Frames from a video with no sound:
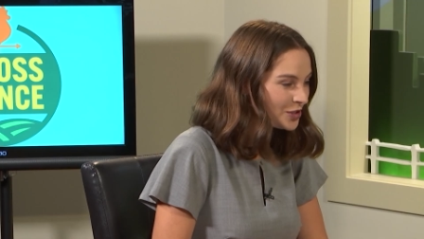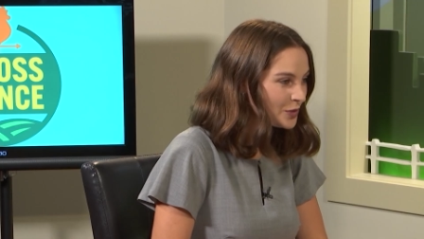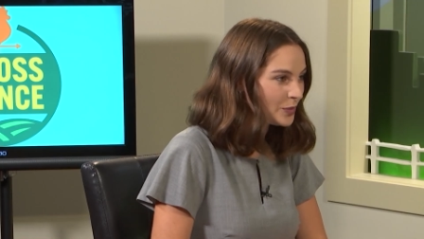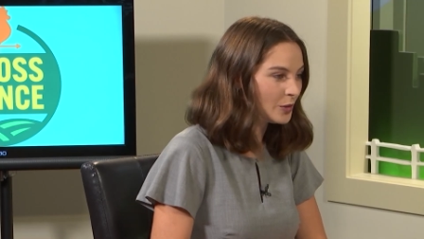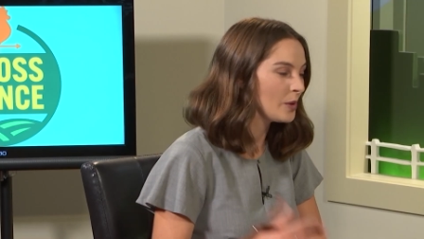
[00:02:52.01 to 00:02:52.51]

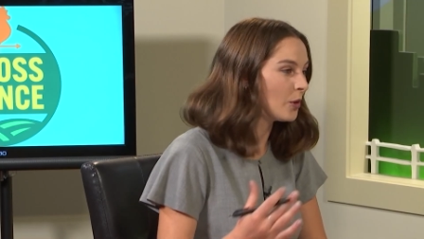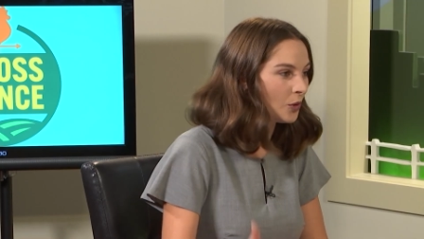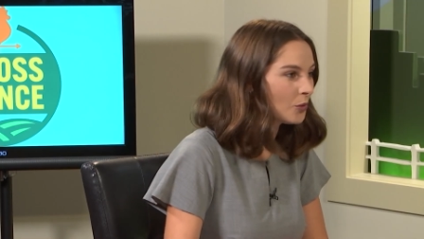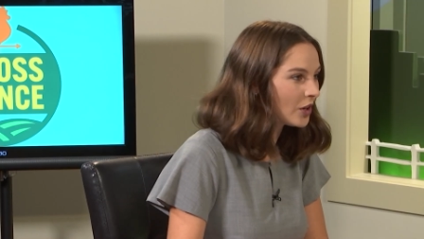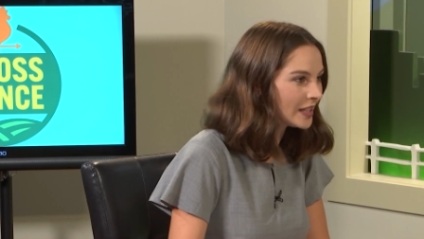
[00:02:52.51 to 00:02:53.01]
just the
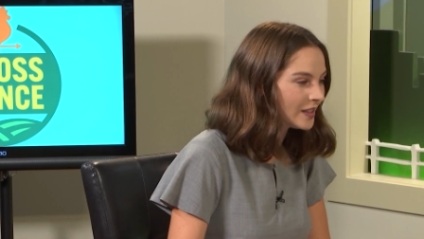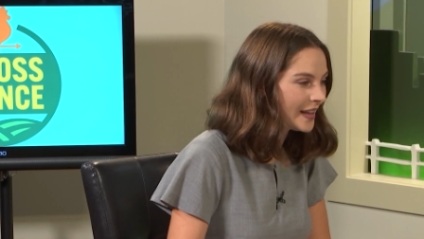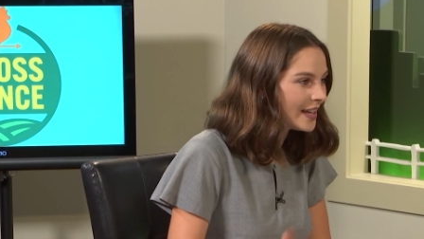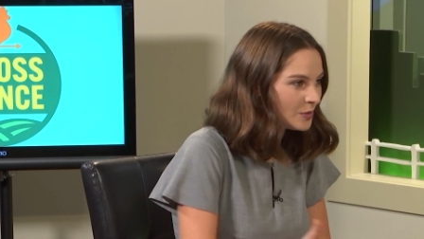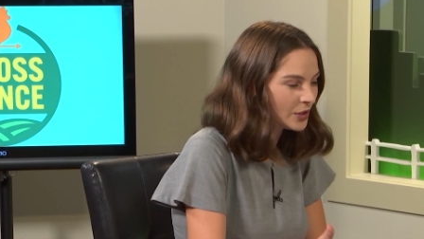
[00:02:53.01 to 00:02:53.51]
people working the
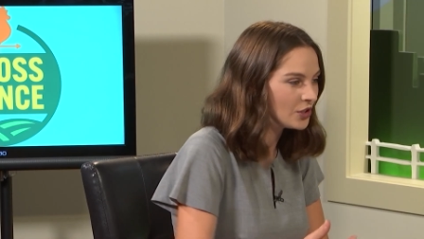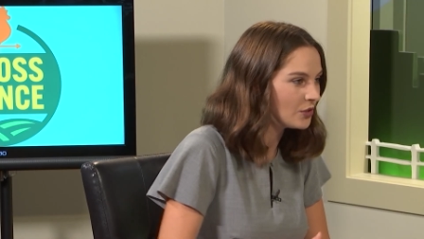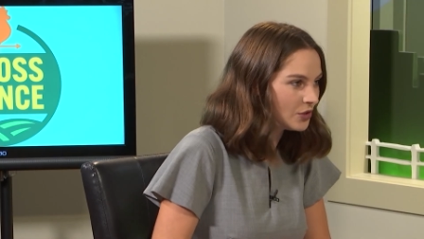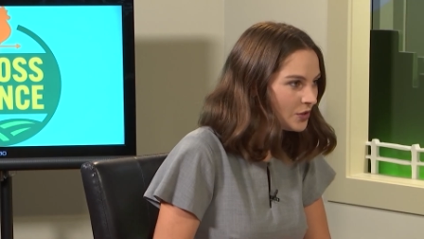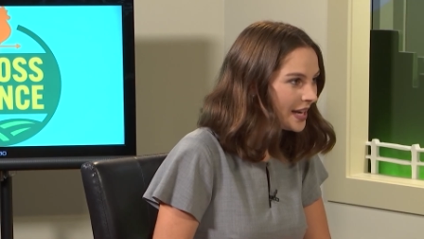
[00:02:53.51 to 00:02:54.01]
land, but you,
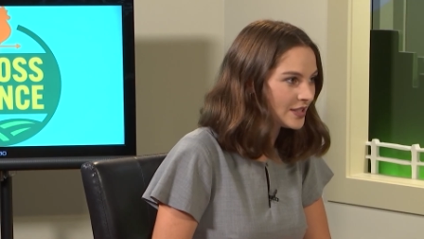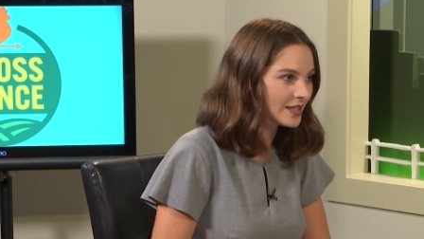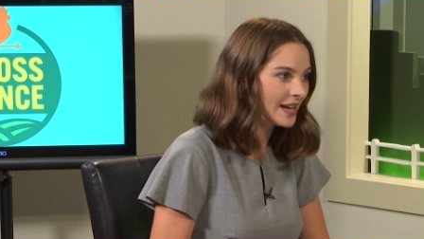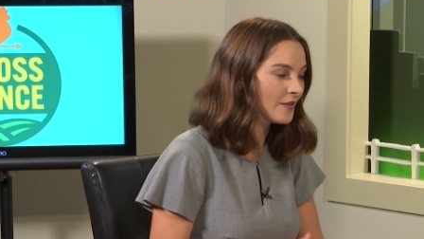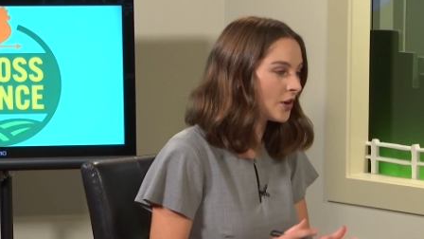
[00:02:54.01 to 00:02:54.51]
you guys
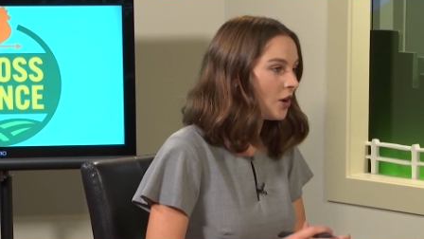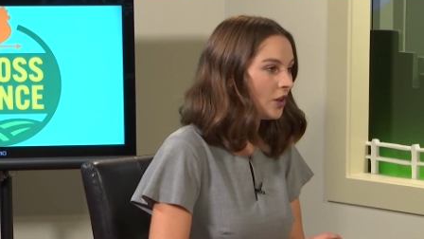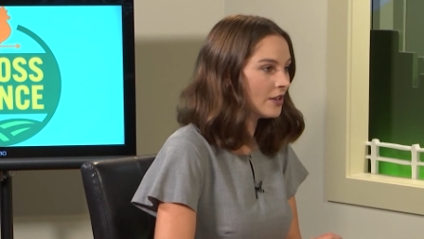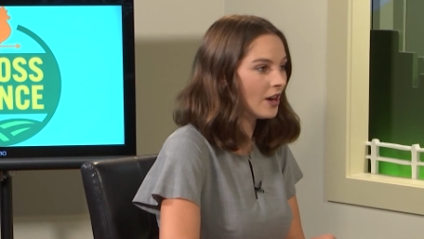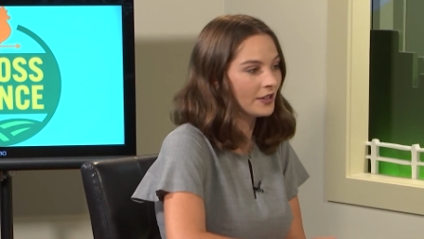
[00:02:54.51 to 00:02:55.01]
kind of are
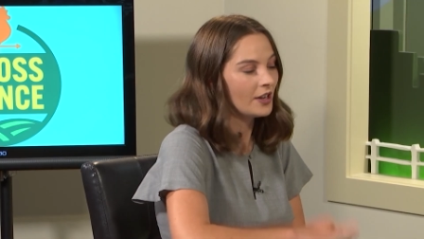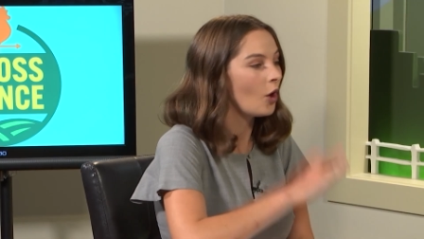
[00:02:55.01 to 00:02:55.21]
all on